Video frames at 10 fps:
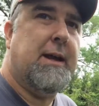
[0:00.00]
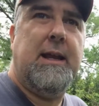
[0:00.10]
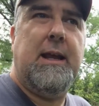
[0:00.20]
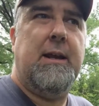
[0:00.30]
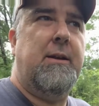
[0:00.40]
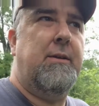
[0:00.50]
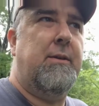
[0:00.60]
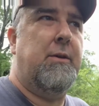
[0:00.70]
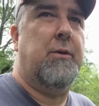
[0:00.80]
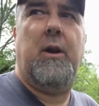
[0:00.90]
they did
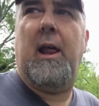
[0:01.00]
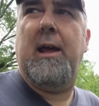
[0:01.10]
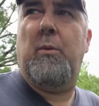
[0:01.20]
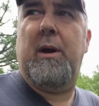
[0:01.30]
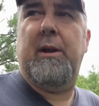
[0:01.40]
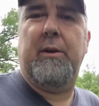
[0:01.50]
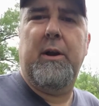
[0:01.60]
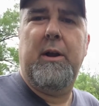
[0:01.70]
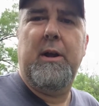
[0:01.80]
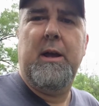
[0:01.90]
during the late winter.
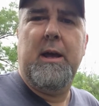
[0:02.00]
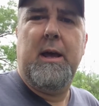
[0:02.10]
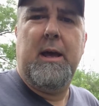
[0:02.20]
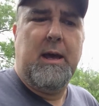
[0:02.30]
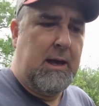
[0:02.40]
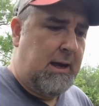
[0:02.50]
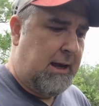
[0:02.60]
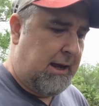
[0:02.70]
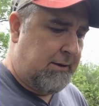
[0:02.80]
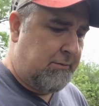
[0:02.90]

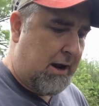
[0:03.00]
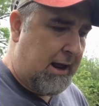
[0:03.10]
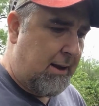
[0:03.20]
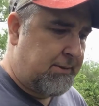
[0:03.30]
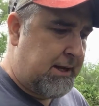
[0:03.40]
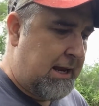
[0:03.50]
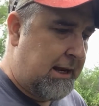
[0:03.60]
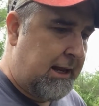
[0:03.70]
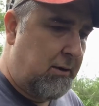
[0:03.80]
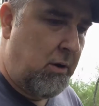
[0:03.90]
And right now I'm
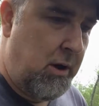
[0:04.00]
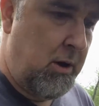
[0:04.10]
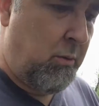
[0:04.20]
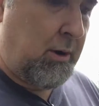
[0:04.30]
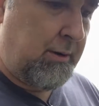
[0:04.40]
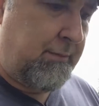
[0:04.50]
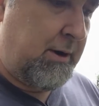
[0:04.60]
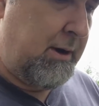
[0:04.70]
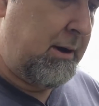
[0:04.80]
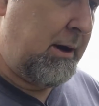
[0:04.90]
standing in one of
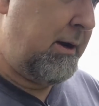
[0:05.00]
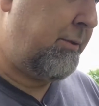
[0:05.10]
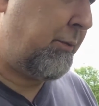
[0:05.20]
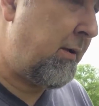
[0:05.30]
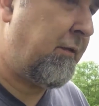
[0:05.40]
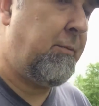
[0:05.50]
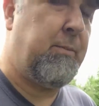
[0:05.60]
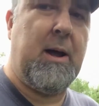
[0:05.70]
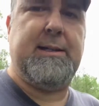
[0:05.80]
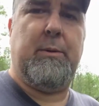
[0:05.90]
3 food
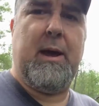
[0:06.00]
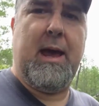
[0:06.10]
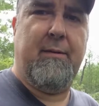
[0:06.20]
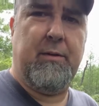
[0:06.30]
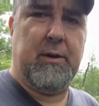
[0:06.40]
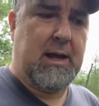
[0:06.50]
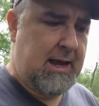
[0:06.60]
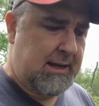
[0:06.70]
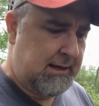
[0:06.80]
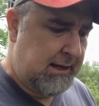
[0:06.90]
plots that we have on the
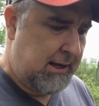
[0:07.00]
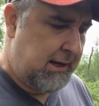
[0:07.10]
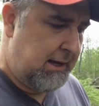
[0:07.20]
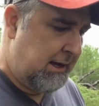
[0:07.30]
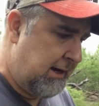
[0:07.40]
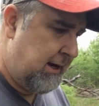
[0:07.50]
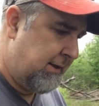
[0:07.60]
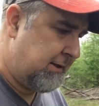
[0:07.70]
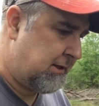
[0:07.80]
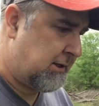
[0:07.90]
land.
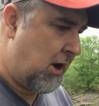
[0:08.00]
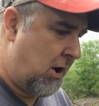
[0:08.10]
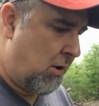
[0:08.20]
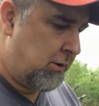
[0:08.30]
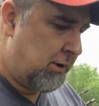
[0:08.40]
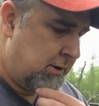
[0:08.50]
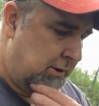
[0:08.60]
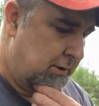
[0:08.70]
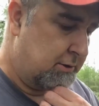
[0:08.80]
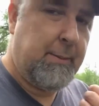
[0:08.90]
This is called
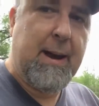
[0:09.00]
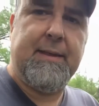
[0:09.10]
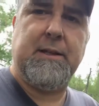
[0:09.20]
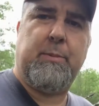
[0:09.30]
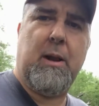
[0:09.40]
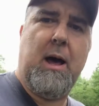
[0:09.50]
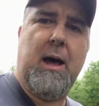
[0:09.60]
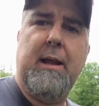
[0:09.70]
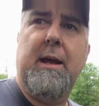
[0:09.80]
Samantha's plot.